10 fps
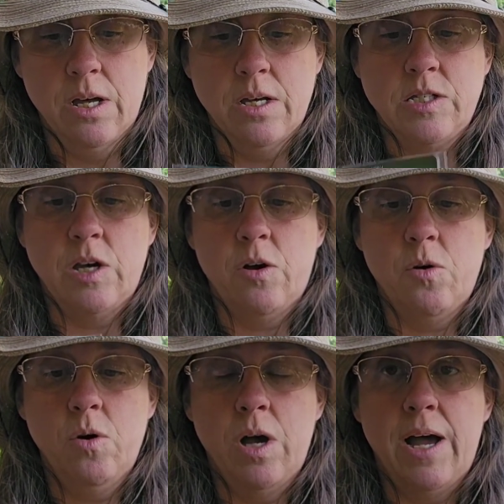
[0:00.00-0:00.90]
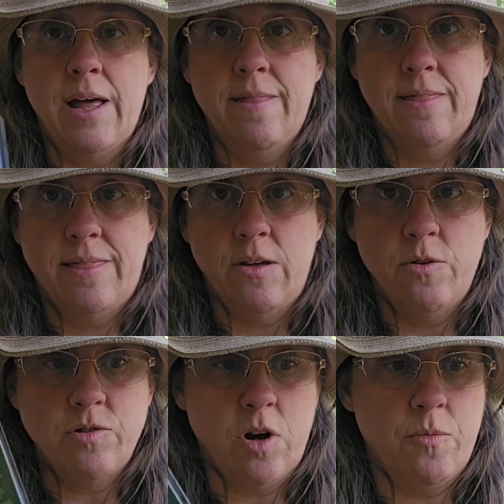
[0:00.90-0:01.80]
So
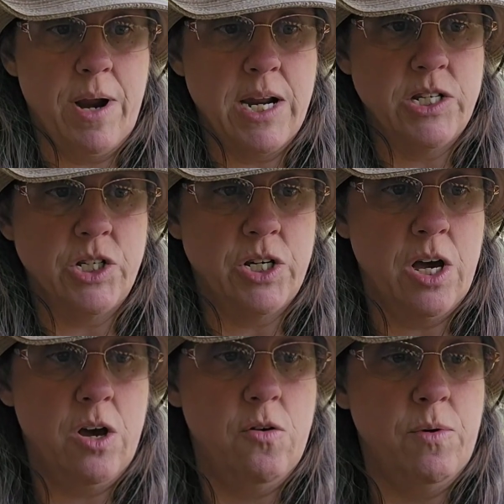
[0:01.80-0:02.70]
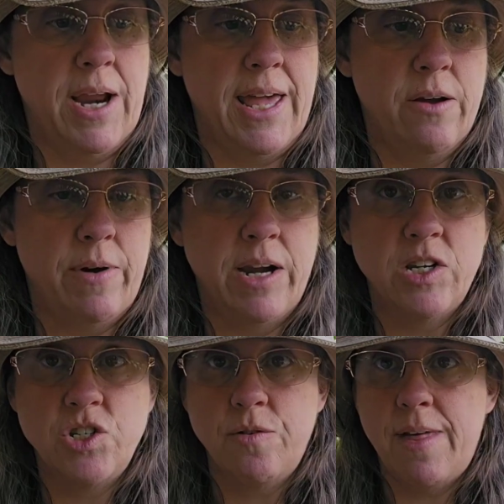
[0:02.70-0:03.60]
those are ready to go when I get ready
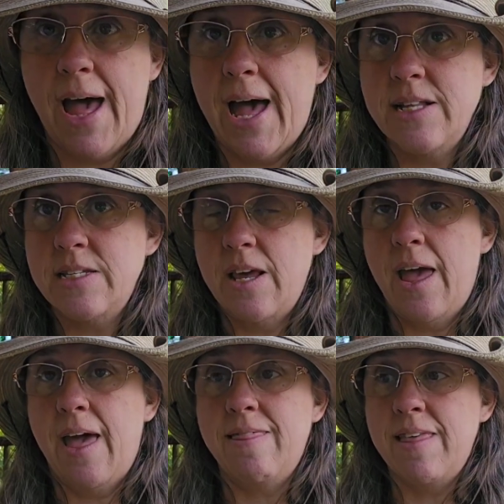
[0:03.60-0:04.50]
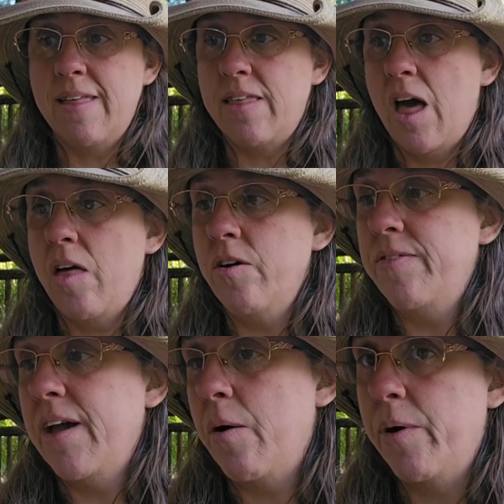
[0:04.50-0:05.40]
to do that. And then the
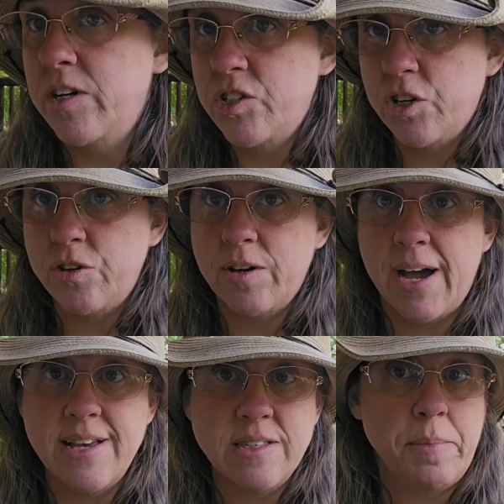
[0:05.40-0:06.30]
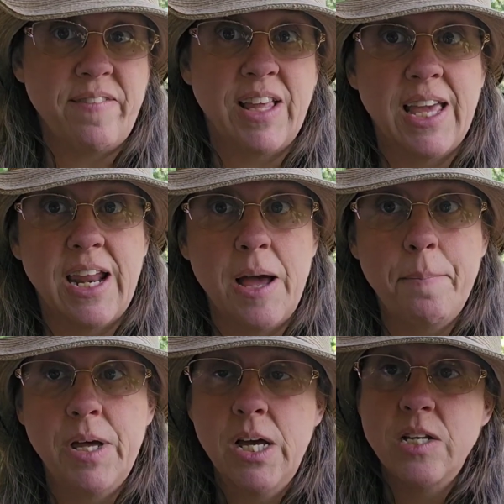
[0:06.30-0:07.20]
other thing I wanted to show you guys, I'm going to have to get
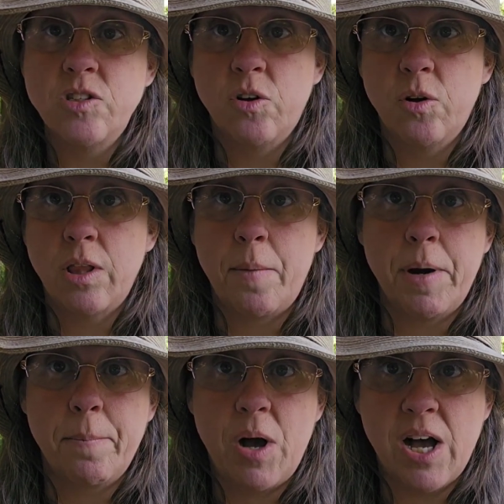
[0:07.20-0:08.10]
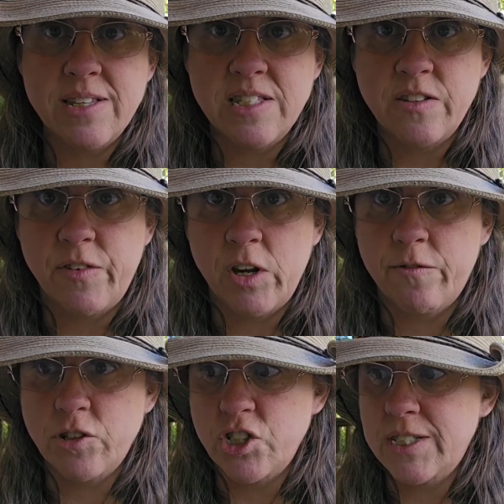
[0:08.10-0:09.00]
up, so I'm going to pause this
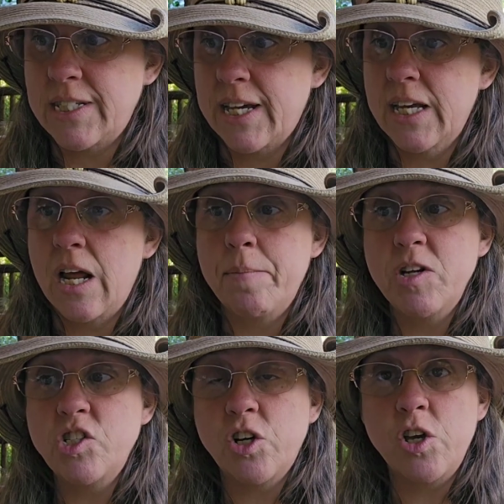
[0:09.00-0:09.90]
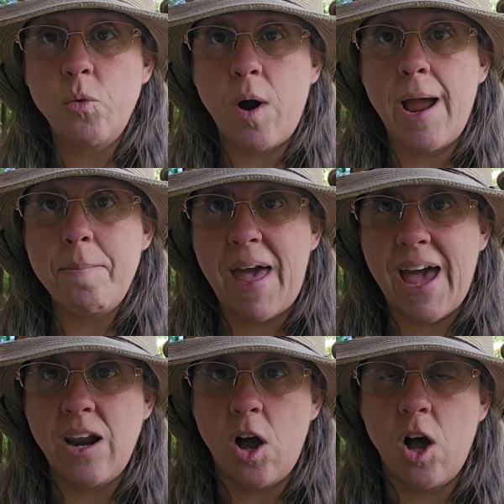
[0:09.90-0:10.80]
video for just a second. I'm going to show you where I'm
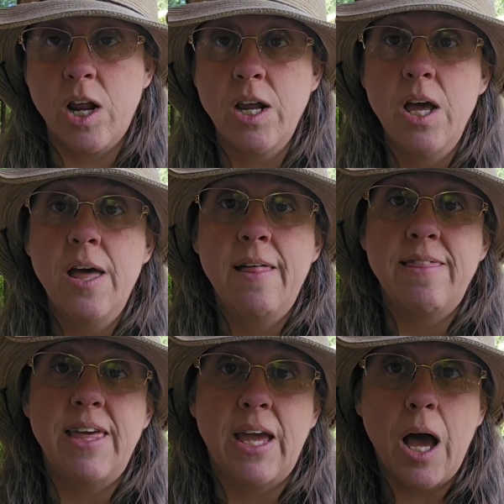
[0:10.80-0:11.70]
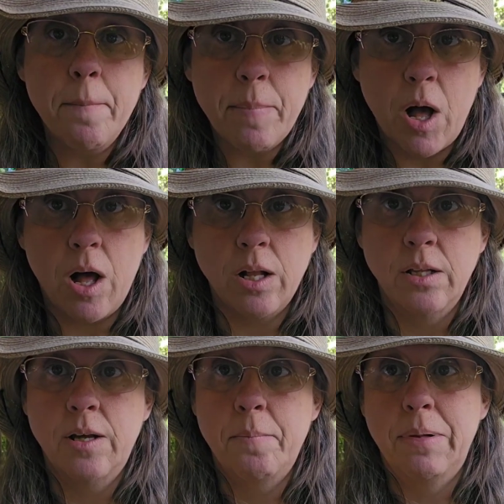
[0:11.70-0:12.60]
at on the
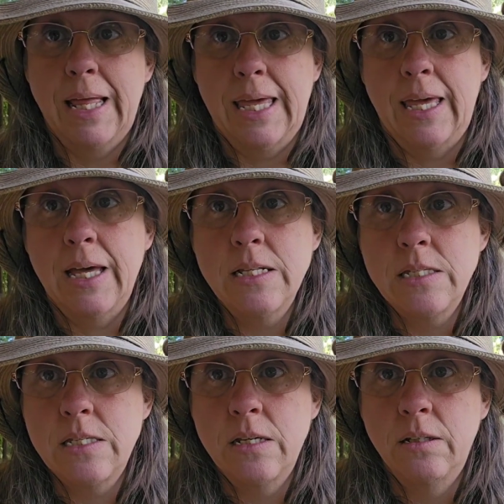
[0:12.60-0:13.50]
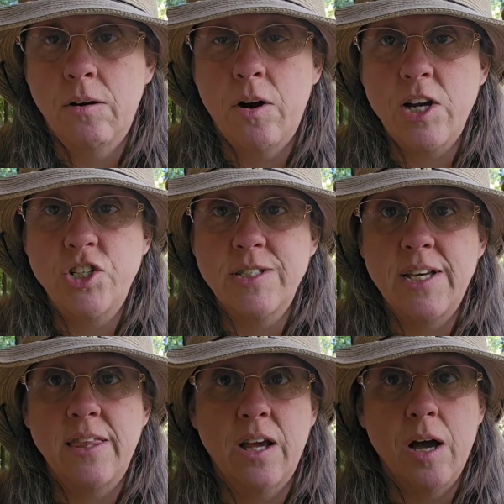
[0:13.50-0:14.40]
Gumball blanket, or I should
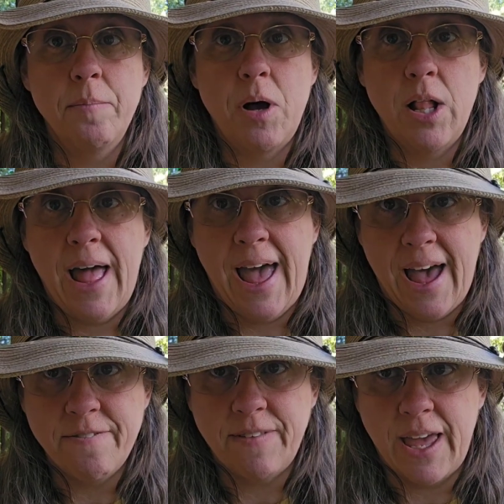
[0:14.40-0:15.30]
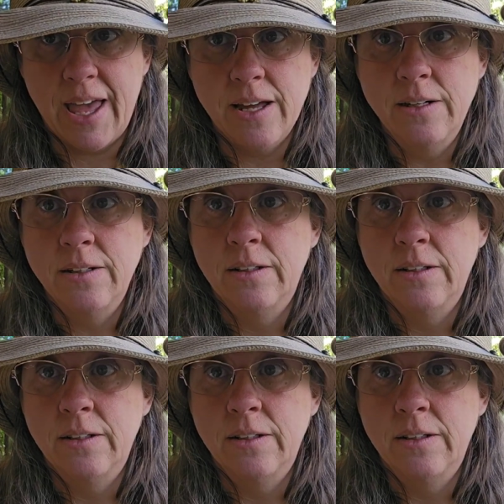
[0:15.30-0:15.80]
say the Gumball Afghan.